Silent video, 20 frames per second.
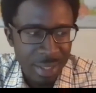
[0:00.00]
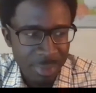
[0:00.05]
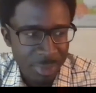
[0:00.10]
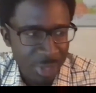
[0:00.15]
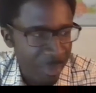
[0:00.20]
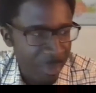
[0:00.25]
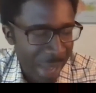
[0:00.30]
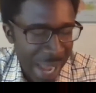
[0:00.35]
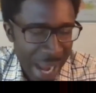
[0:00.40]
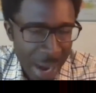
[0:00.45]

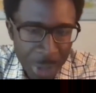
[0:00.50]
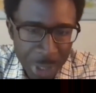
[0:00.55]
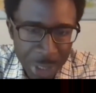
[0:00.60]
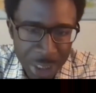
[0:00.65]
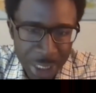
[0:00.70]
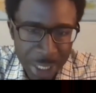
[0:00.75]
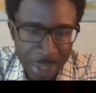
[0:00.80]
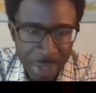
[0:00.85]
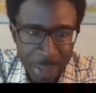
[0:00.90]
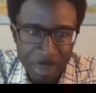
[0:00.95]
power
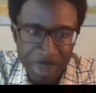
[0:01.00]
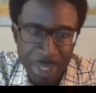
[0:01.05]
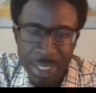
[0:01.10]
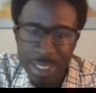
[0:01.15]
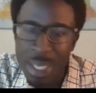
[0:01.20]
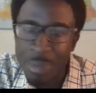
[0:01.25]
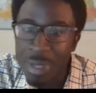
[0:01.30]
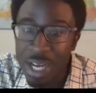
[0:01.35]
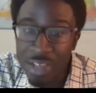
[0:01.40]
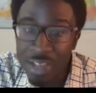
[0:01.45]
sharing piece. I
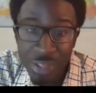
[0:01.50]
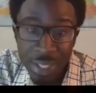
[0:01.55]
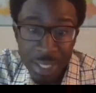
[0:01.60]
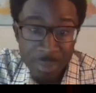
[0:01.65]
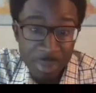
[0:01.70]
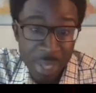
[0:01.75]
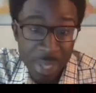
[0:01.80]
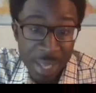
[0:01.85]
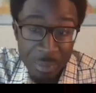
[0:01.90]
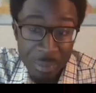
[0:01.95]
mean, I think
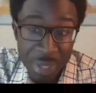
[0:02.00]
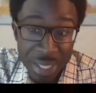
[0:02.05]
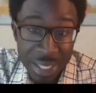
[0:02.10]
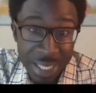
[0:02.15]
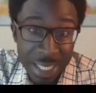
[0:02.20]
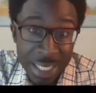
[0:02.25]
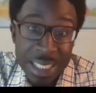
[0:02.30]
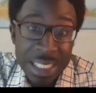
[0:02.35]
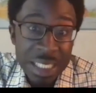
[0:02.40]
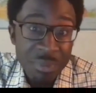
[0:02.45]
it
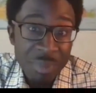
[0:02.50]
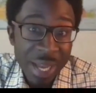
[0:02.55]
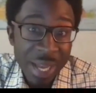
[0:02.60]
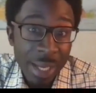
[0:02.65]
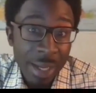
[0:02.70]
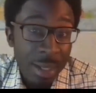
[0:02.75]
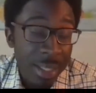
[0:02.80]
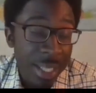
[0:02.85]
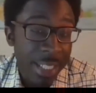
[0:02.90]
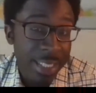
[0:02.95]
begins by
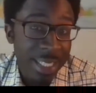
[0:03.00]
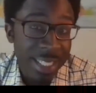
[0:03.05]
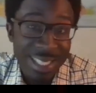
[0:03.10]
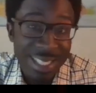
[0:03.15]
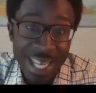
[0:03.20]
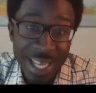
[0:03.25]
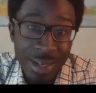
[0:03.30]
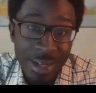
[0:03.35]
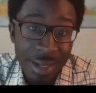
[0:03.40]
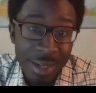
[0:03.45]
collecting
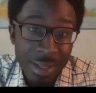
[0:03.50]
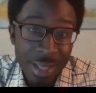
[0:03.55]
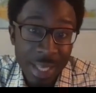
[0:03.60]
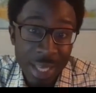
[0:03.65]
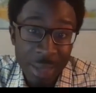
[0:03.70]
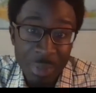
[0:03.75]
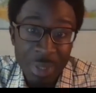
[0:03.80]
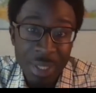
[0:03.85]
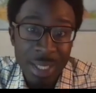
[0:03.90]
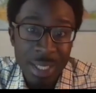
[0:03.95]
data. It
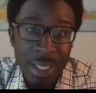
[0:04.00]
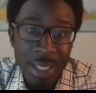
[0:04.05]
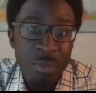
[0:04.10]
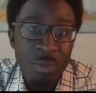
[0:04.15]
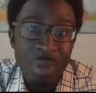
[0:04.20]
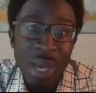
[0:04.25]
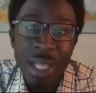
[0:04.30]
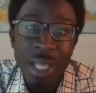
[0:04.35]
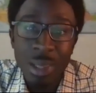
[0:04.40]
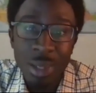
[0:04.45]
begins
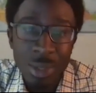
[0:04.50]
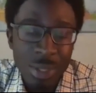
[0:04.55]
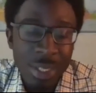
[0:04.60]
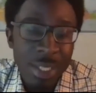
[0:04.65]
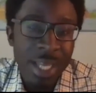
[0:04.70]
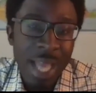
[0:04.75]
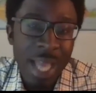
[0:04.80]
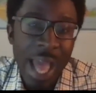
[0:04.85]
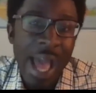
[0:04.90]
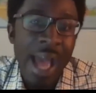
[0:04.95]
by
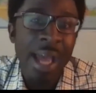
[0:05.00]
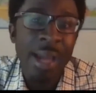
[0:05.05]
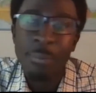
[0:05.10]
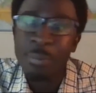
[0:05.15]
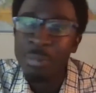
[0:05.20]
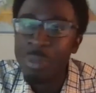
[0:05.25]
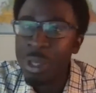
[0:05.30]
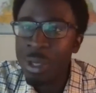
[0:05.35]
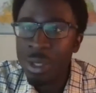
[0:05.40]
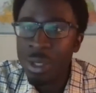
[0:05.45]
looking at
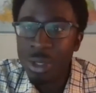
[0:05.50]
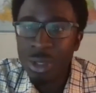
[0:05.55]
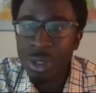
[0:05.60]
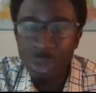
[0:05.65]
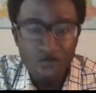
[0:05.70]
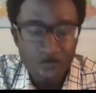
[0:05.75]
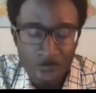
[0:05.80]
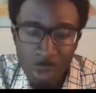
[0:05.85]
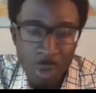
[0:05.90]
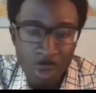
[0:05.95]

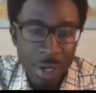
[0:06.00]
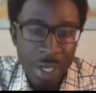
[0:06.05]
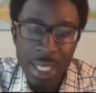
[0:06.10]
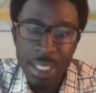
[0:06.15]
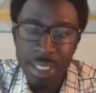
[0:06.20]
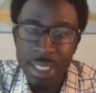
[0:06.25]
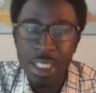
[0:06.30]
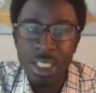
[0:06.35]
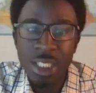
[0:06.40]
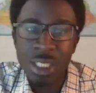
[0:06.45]
your
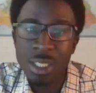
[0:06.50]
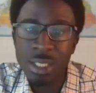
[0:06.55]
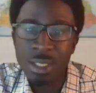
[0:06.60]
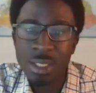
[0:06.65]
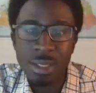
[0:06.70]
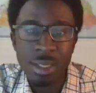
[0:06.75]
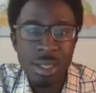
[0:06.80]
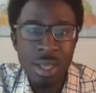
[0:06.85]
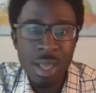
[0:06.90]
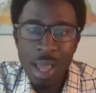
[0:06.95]

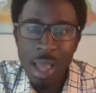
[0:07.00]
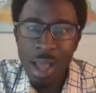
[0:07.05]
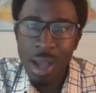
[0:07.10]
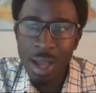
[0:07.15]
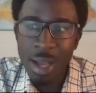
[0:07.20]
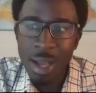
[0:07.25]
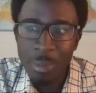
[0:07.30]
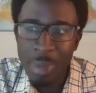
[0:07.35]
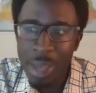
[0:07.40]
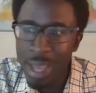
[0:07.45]
organization
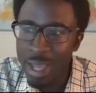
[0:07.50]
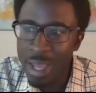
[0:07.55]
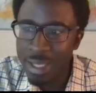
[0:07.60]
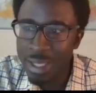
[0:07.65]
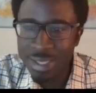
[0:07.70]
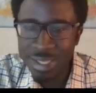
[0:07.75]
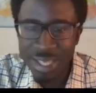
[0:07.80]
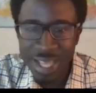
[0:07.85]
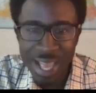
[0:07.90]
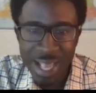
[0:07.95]

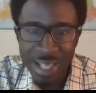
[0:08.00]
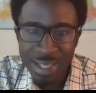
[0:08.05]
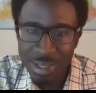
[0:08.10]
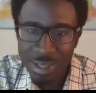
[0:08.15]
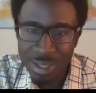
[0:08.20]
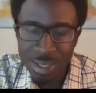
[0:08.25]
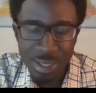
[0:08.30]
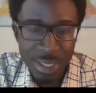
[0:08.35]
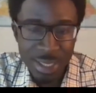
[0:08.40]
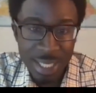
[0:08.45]
and
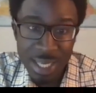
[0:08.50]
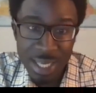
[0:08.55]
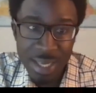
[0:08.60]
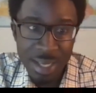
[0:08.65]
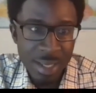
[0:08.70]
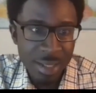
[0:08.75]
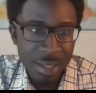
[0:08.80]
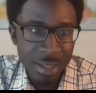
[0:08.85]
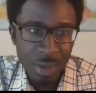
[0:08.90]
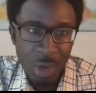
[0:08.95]

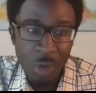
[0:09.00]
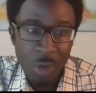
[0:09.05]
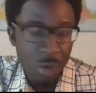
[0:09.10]
seeing or